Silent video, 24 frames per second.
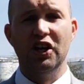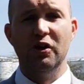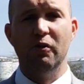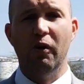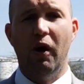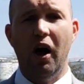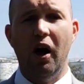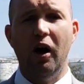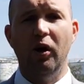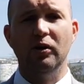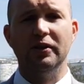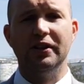
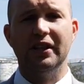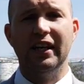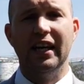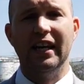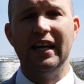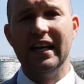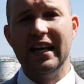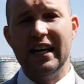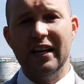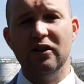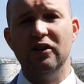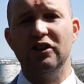you are holding
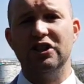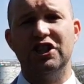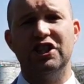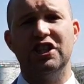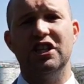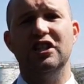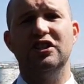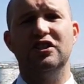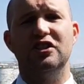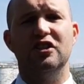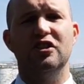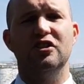and he or
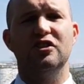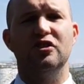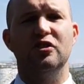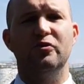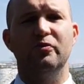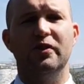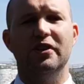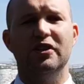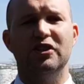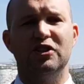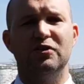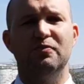she turns up with